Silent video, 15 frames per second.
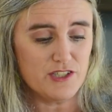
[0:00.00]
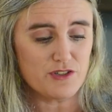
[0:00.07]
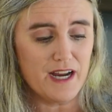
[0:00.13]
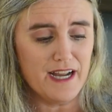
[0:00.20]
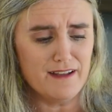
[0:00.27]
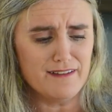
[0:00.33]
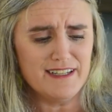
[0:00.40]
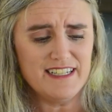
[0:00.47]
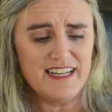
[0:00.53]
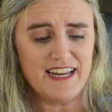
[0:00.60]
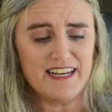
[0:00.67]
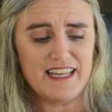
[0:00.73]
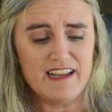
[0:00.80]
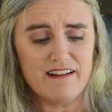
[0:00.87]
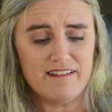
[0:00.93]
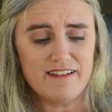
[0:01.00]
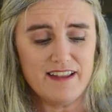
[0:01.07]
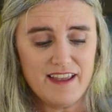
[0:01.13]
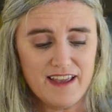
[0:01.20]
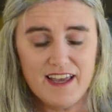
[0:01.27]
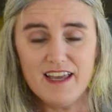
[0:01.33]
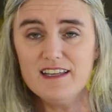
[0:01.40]
trial. And yet here
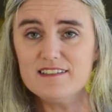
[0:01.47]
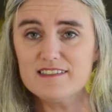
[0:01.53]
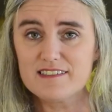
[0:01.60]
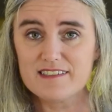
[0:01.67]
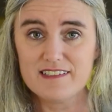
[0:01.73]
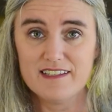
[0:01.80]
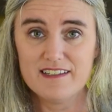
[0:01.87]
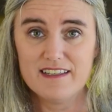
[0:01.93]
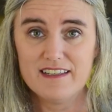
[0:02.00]
he is,